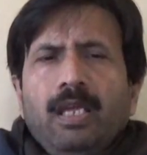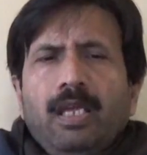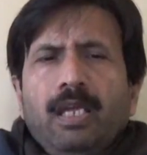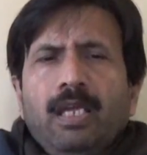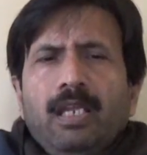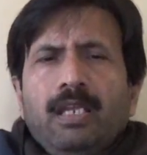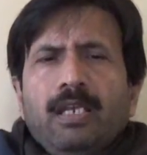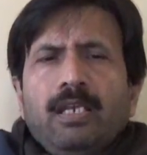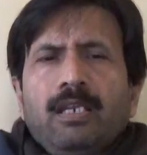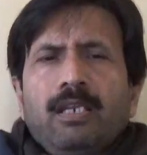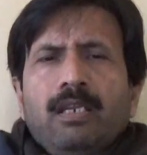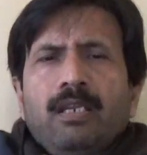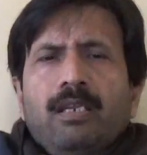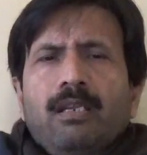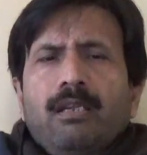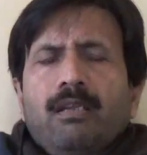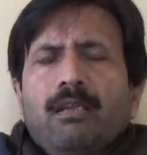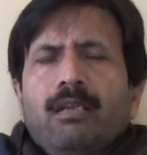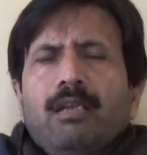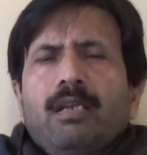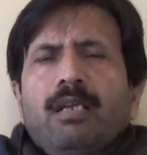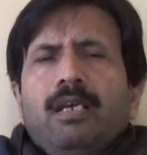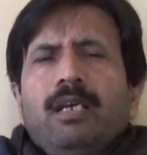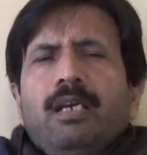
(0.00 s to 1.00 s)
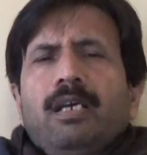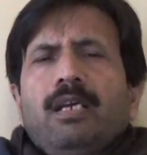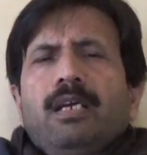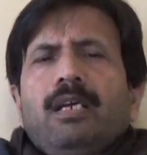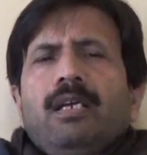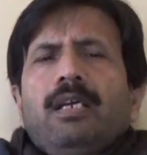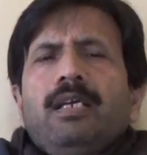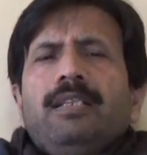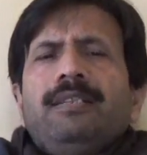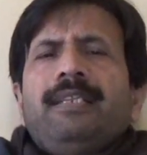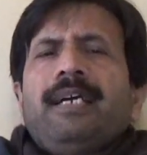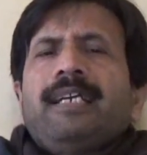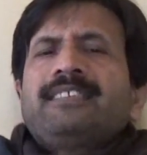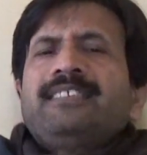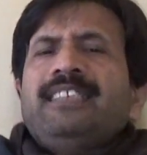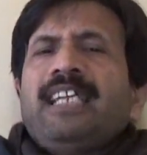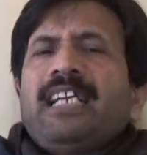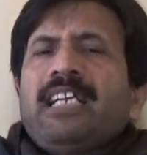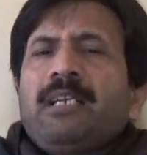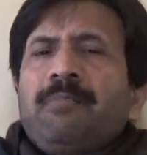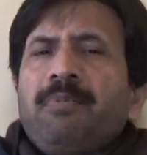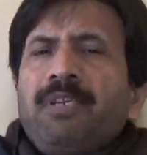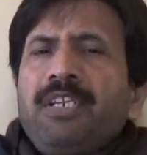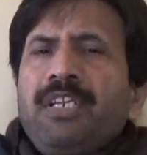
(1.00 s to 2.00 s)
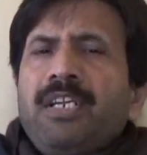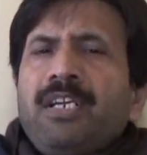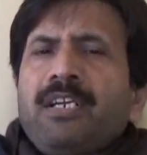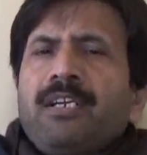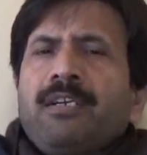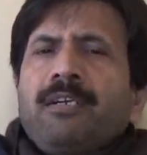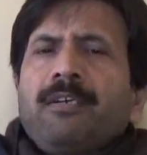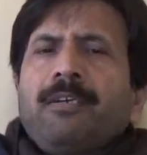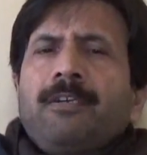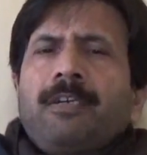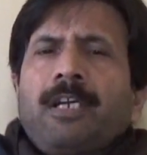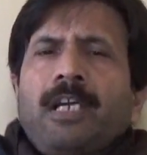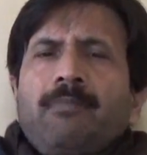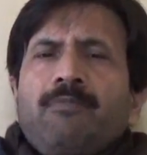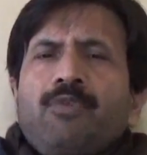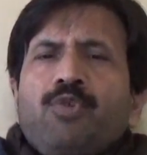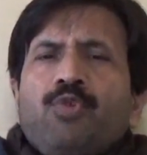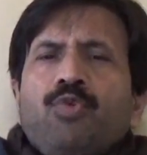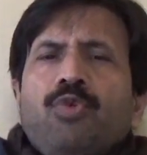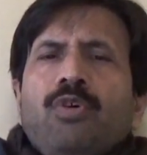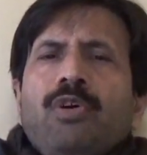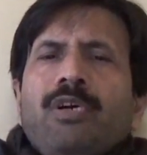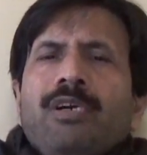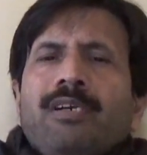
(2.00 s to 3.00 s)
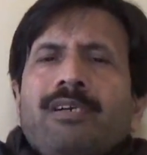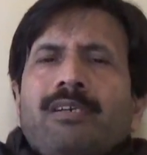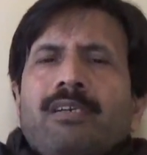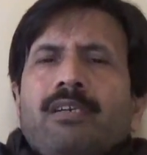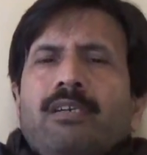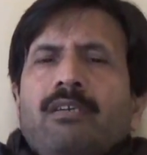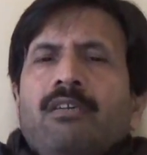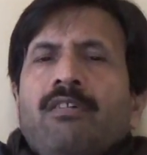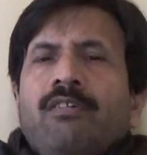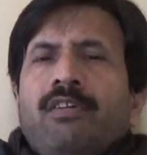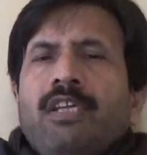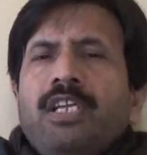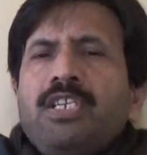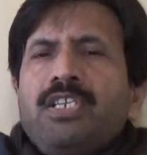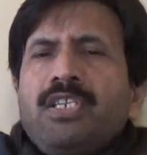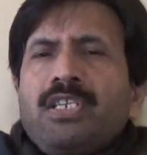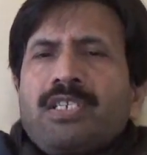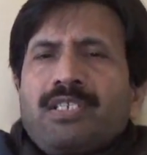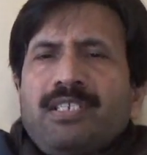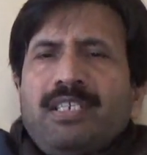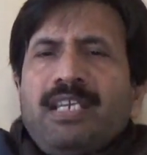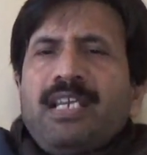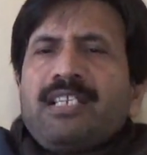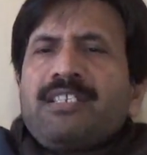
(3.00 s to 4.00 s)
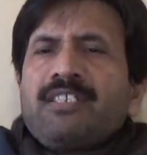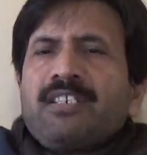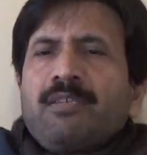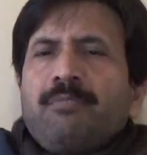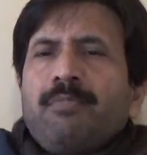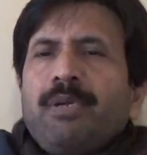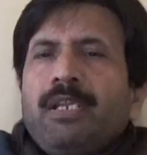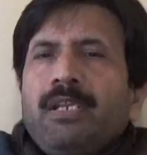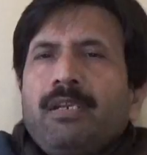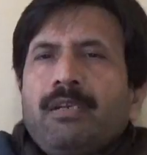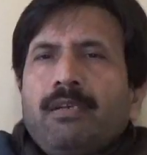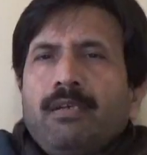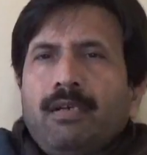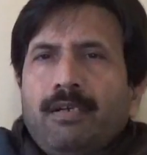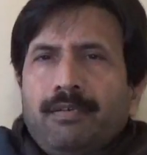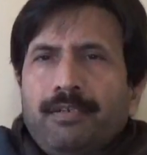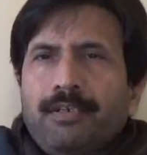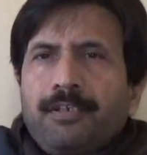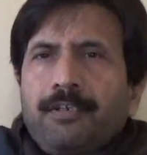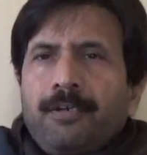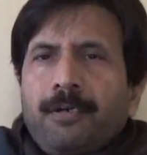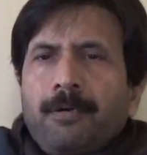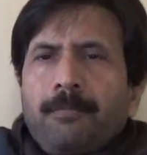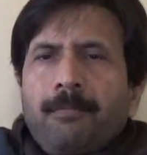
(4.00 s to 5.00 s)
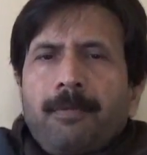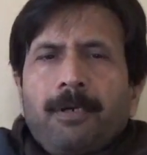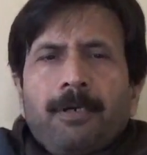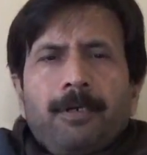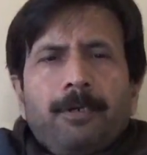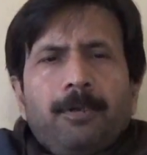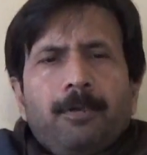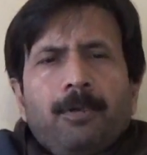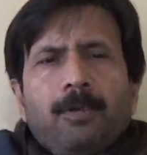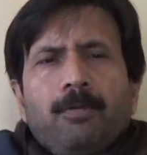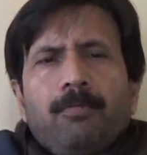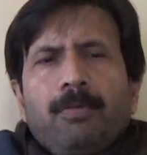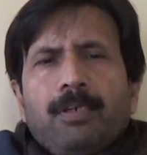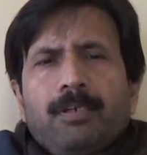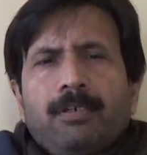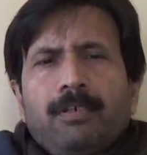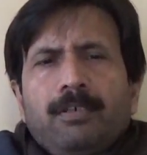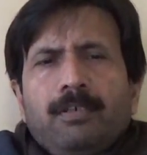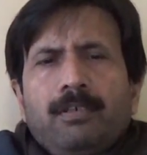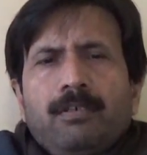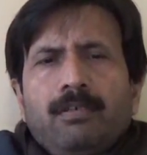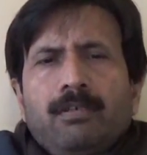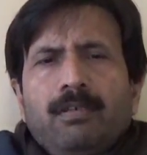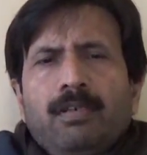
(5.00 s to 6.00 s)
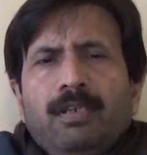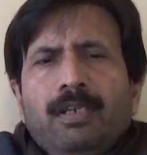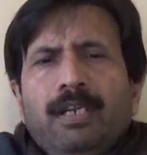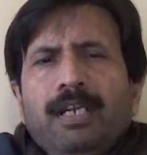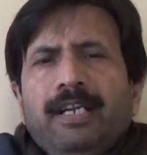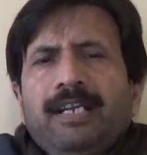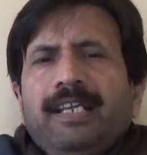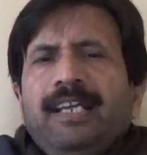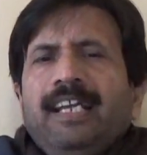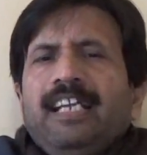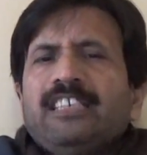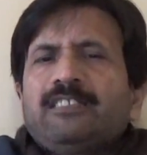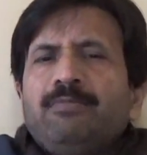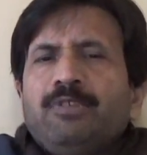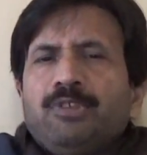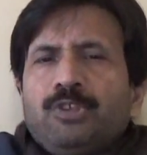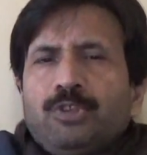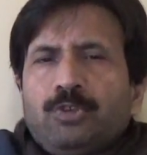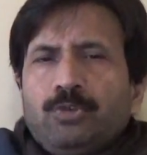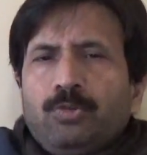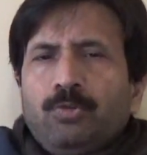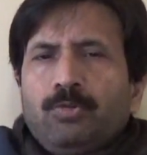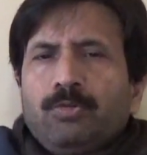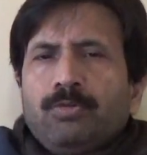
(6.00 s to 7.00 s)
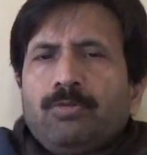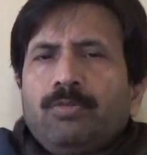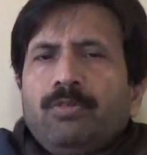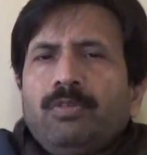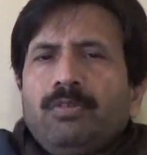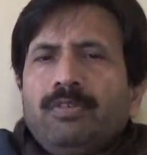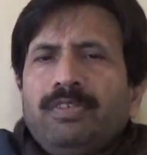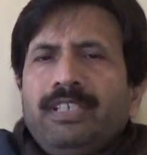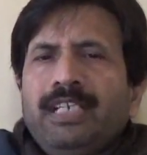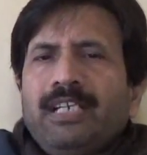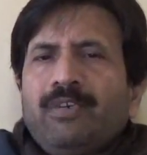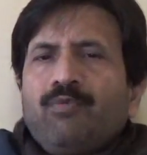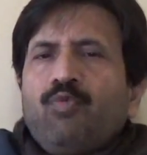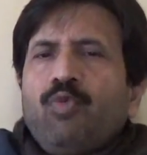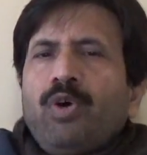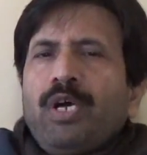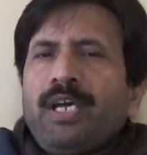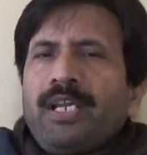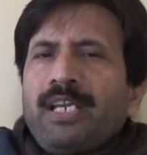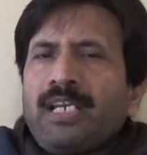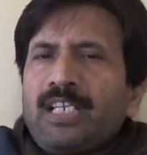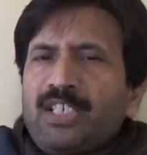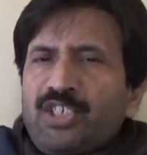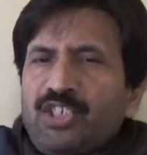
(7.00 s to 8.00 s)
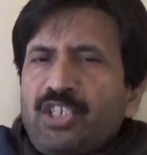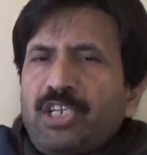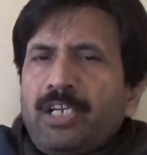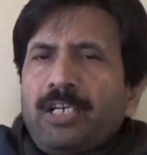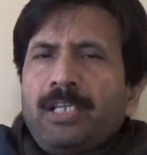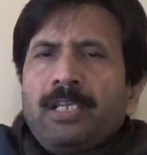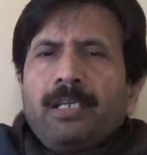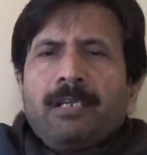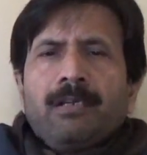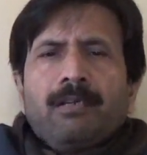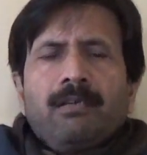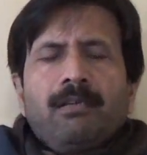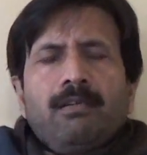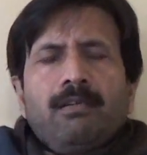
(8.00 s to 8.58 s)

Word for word: and uh, the exact period of time you are contagious hasn't been determined you know but uh, it has been shown that viral shedding